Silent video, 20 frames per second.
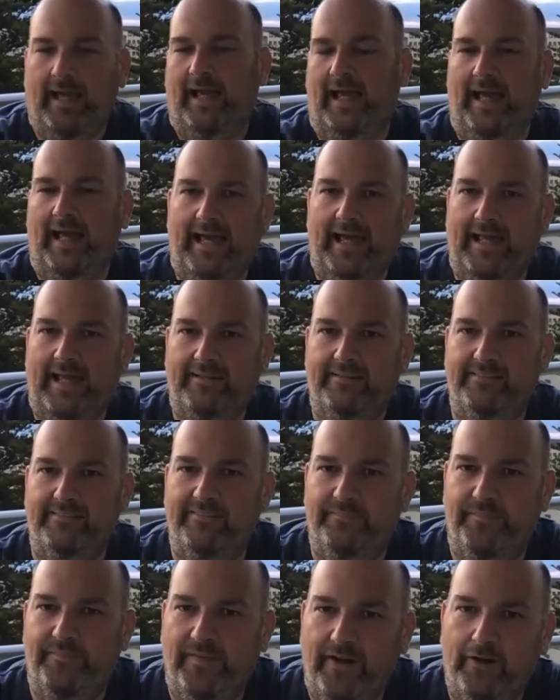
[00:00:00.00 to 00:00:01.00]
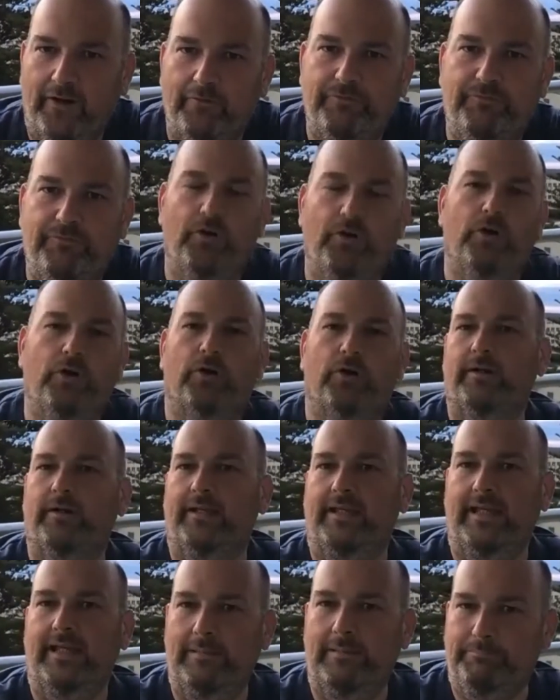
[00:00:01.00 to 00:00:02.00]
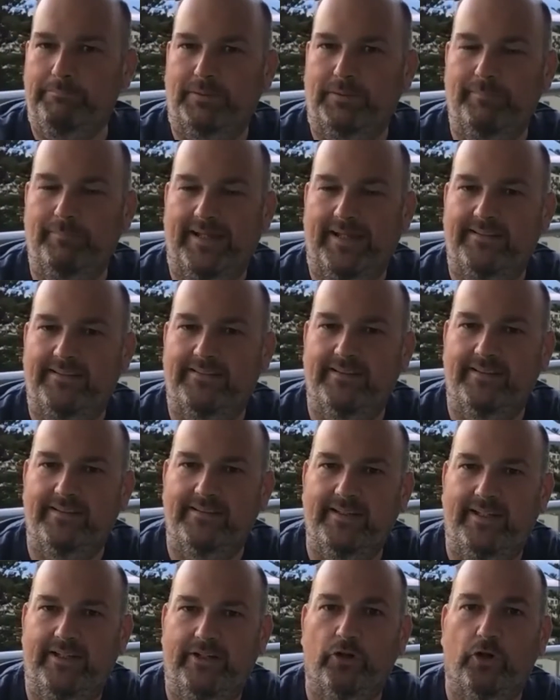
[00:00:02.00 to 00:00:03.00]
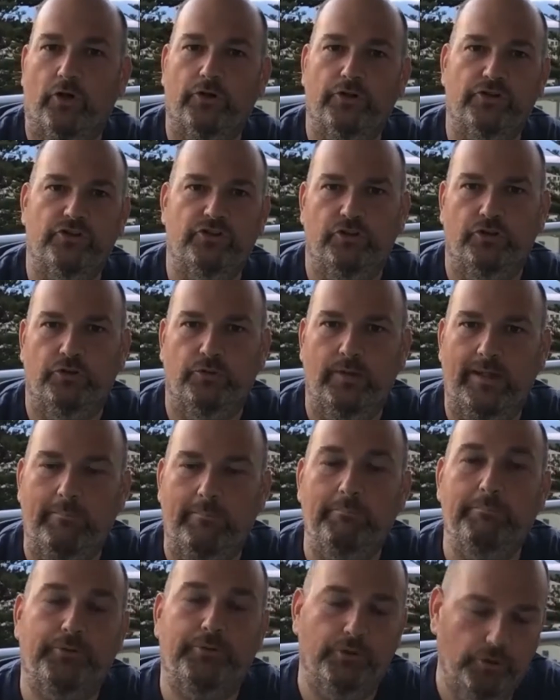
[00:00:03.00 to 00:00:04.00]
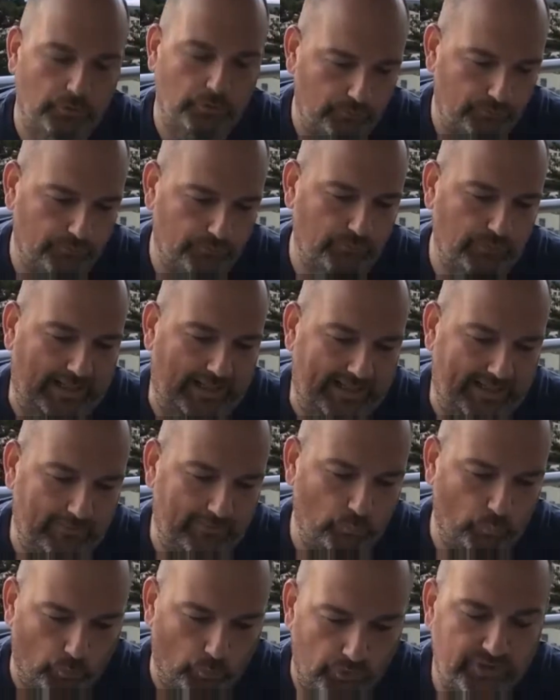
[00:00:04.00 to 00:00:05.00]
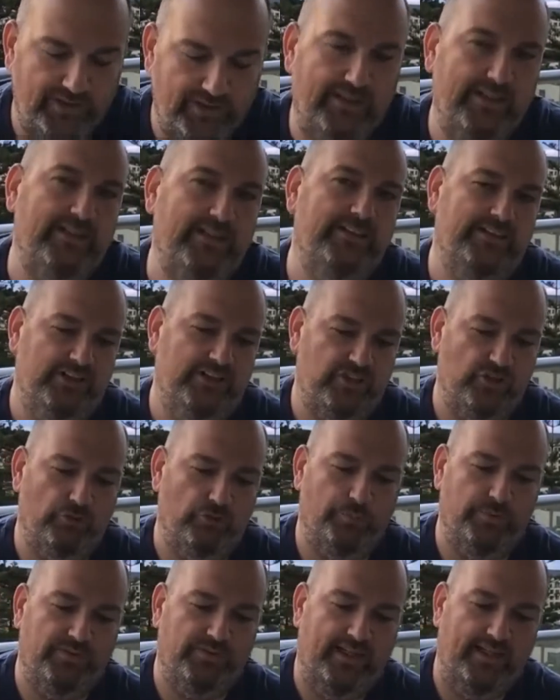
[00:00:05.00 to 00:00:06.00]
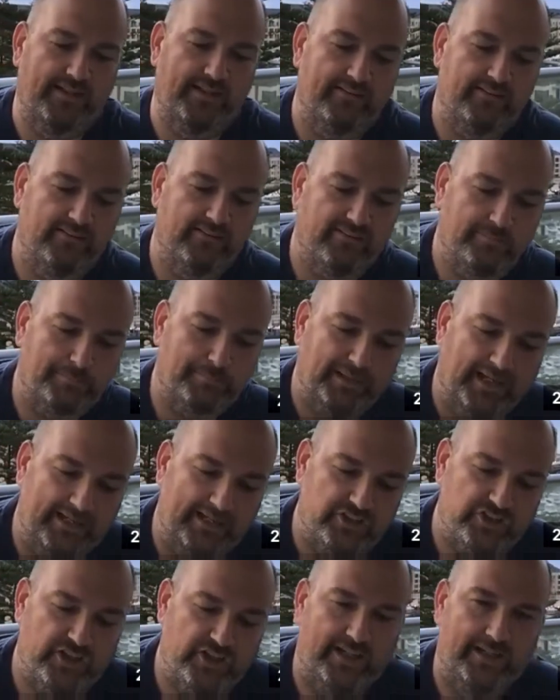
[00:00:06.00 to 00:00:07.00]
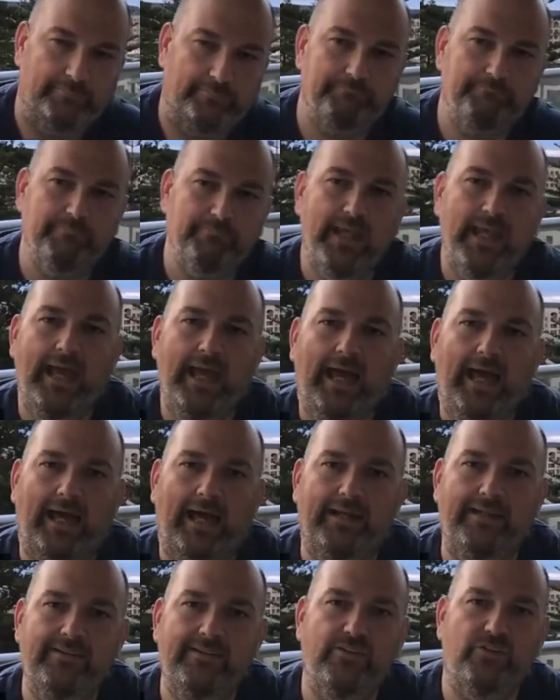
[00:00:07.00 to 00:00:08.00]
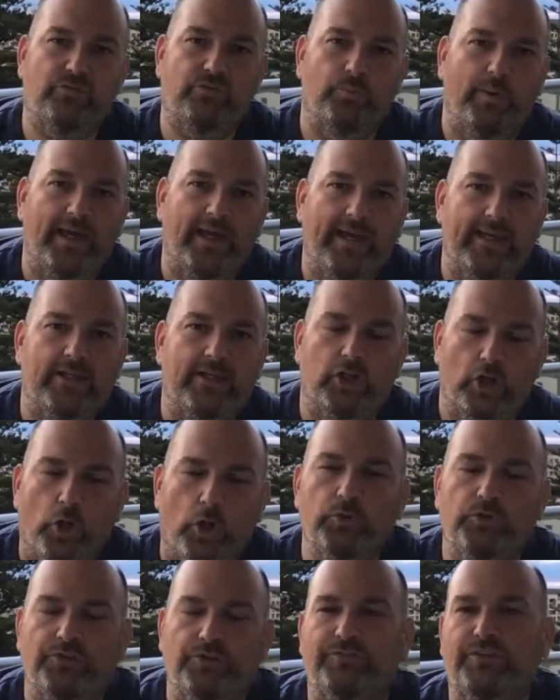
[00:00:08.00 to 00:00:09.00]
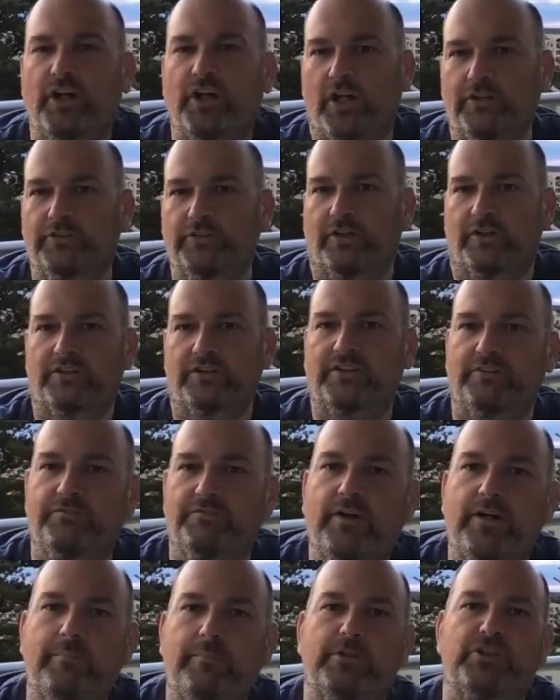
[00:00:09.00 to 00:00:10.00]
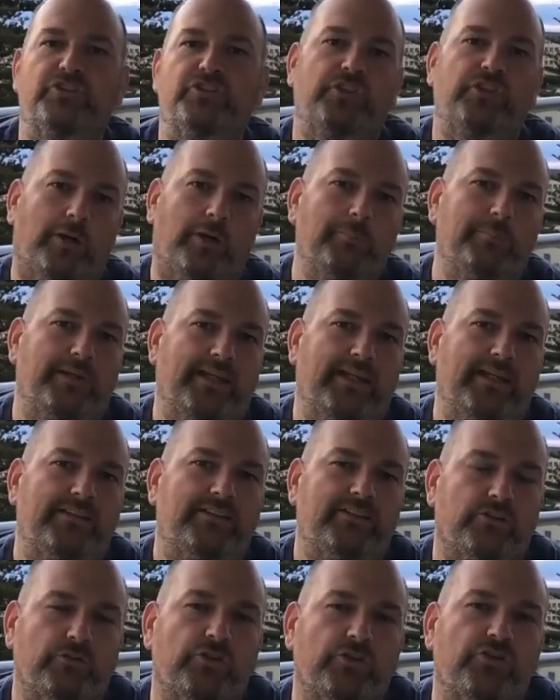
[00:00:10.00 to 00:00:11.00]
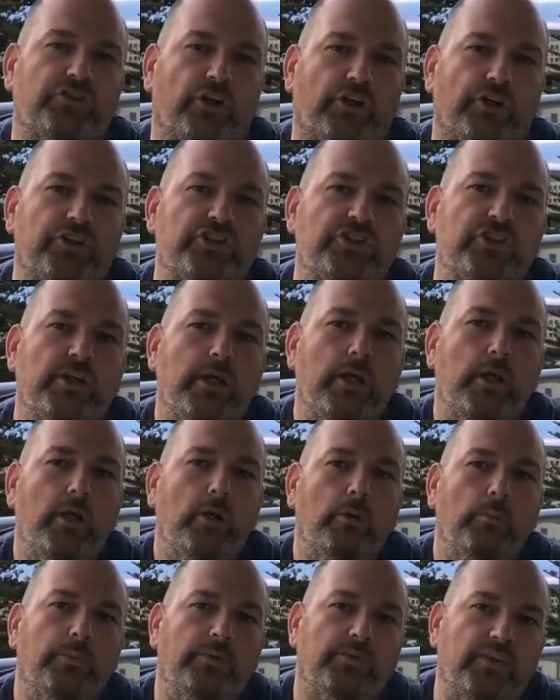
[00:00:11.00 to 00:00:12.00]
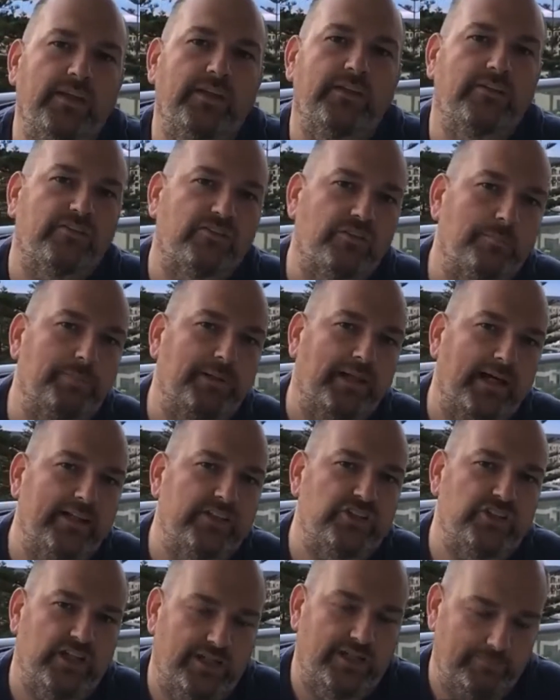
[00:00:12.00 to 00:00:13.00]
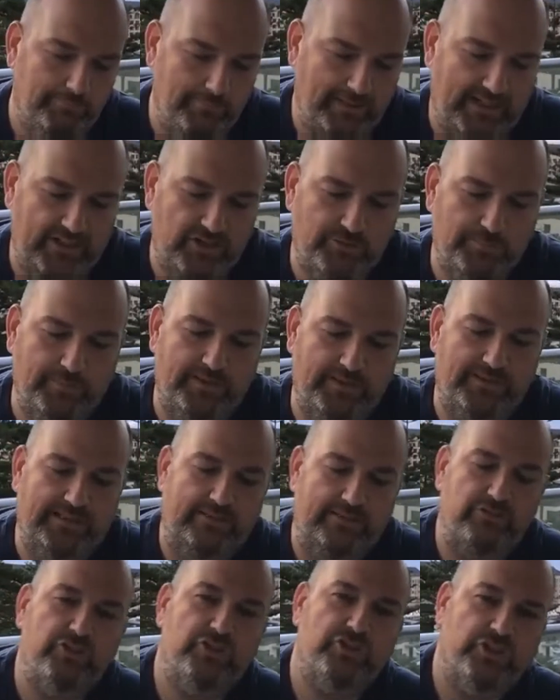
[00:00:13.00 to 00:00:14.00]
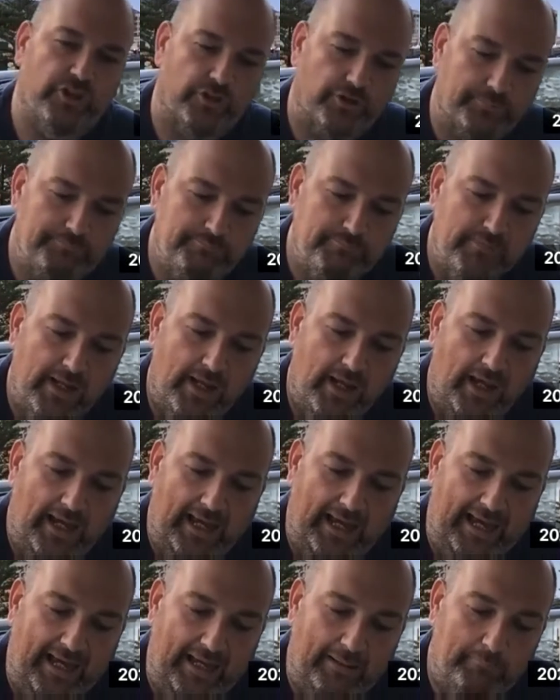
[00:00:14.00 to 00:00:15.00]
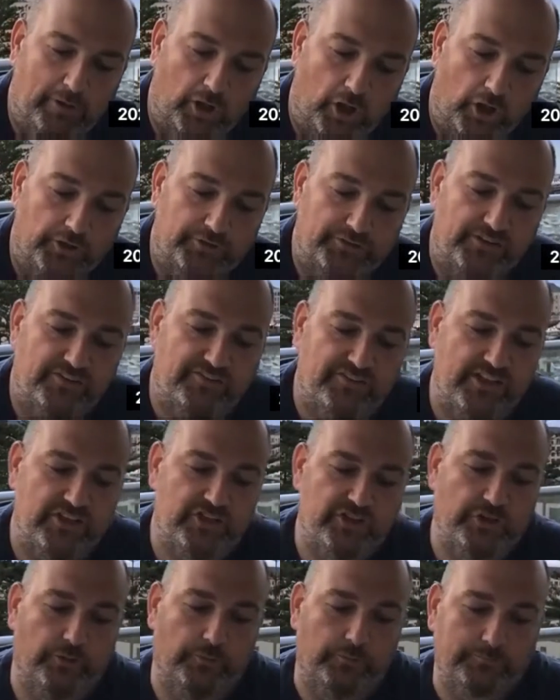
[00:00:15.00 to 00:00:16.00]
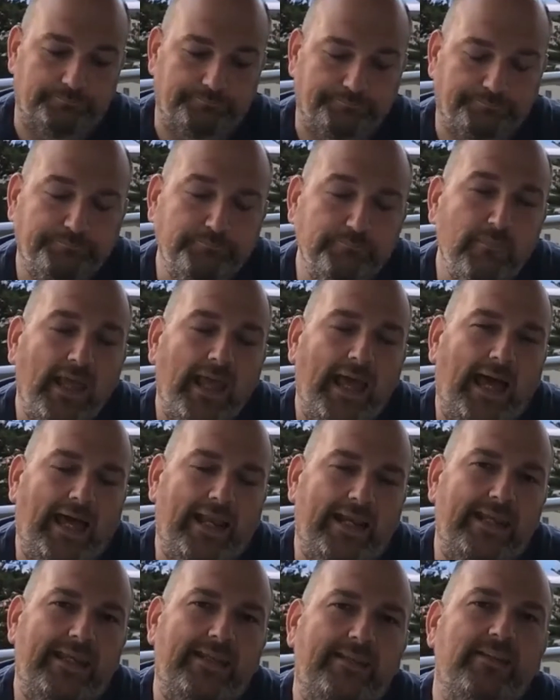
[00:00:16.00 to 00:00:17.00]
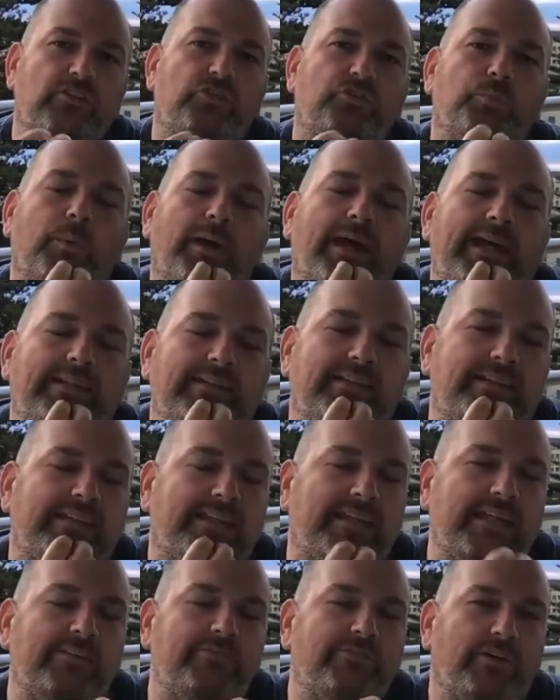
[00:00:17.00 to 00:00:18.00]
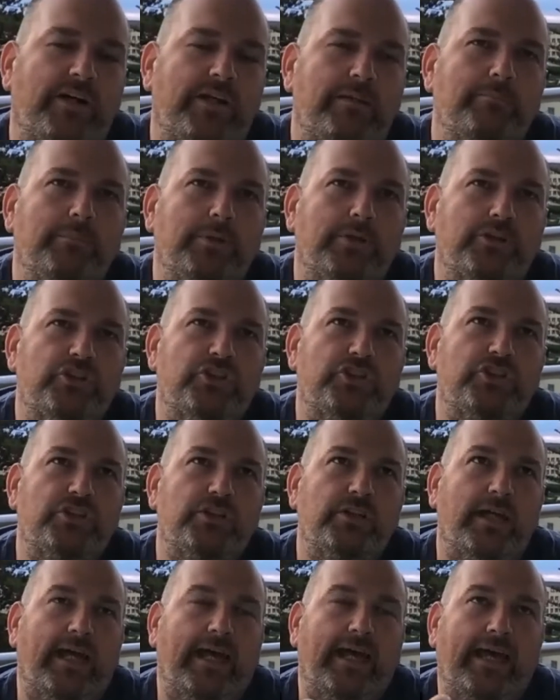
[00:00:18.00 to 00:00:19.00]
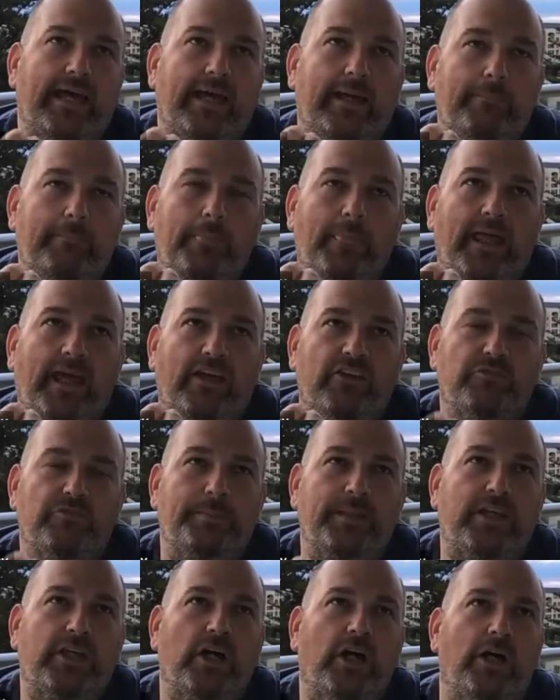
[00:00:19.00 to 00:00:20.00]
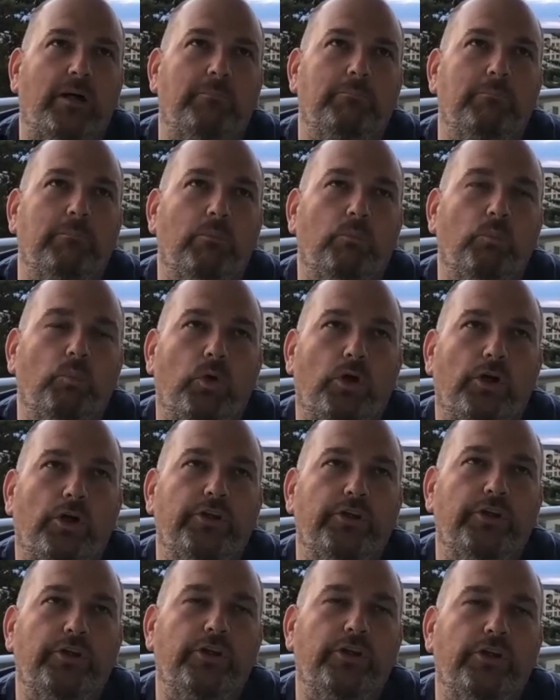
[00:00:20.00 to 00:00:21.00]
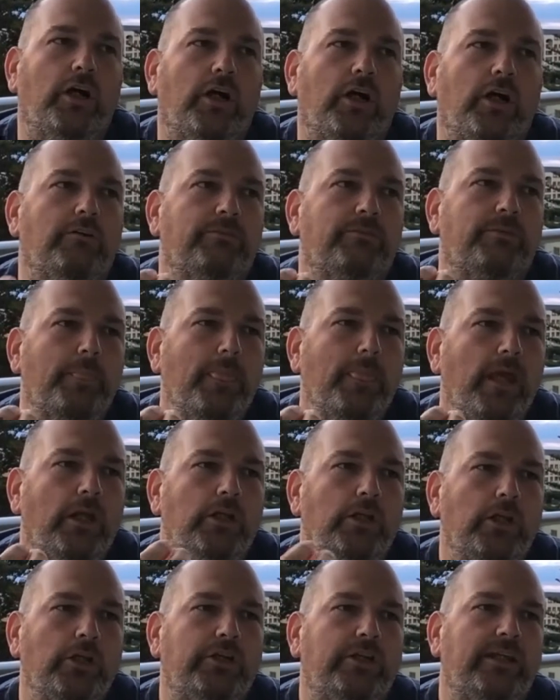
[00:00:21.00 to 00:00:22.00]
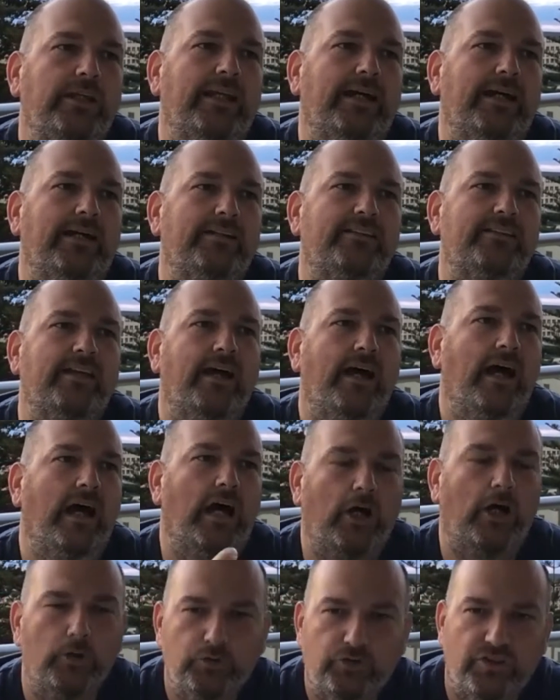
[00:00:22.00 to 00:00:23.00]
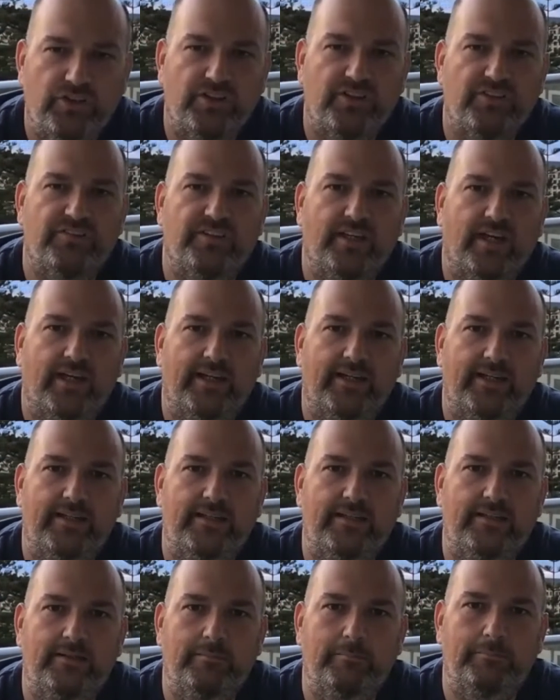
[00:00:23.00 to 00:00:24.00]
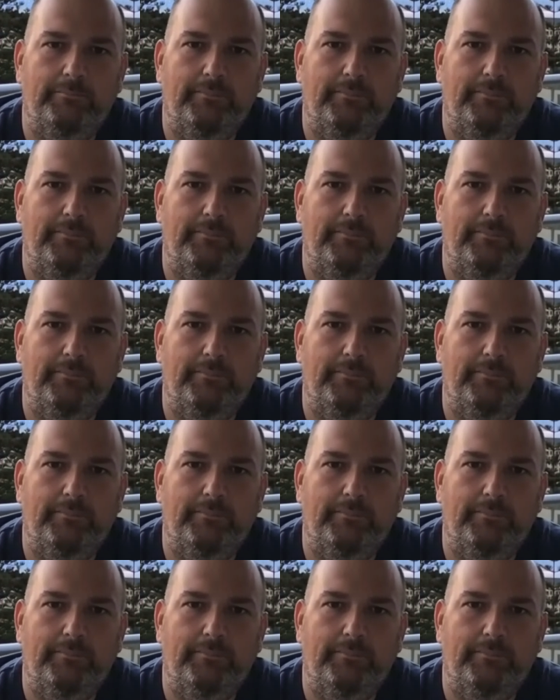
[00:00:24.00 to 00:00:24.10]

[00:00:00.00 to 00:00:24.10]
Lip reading: and therefore implement it in order to improve working conditions within the supply chain. And in this way, codes of conduct have very much dominated research within the supply chain management literature on this issue. And in this way, the key very much has become one of looking at how to design